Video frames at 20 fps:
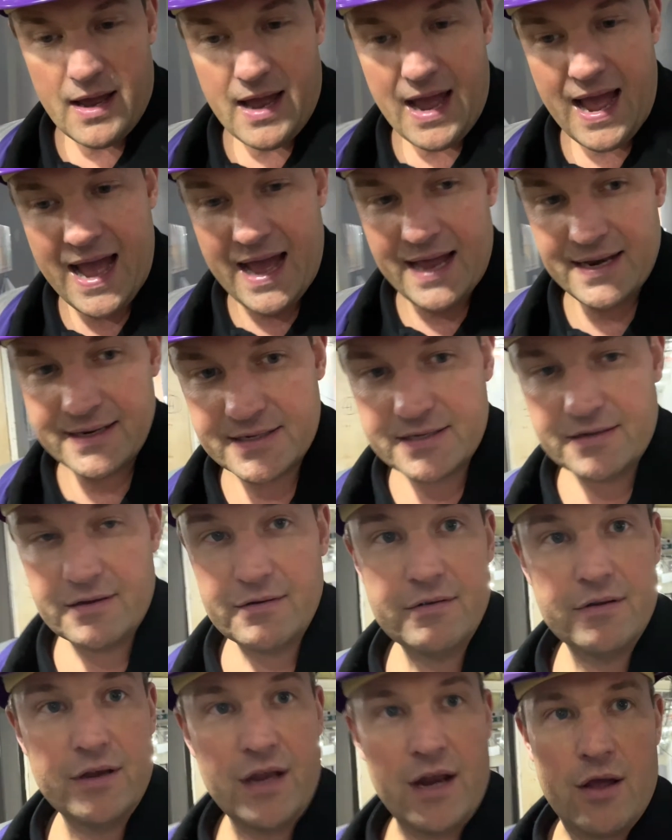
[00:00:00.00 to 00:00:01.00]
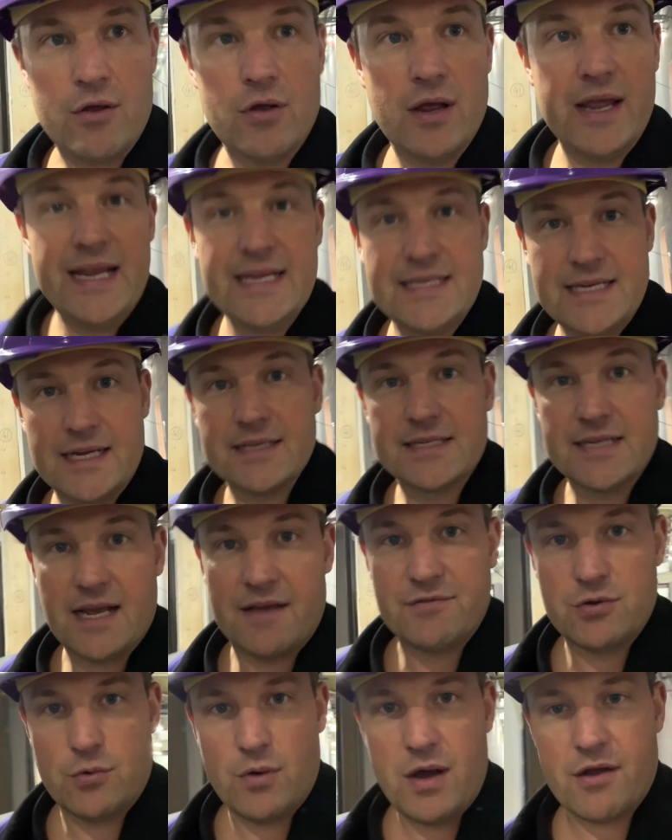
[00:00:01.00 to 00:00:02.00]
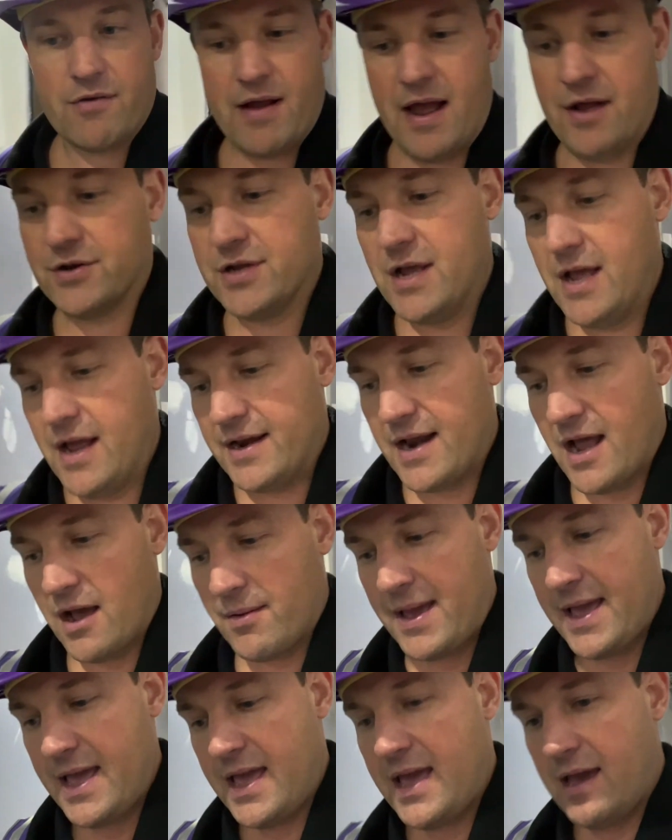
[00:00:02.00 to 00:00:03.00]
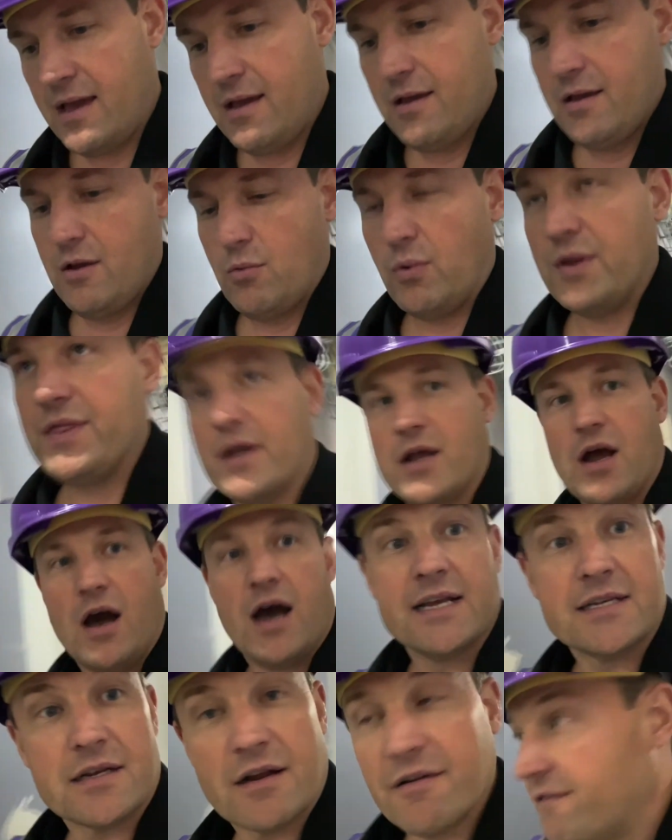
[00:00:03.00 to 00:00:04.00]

And, you know, easy and safe to work around. Now I'm here with the guys, I'm gonna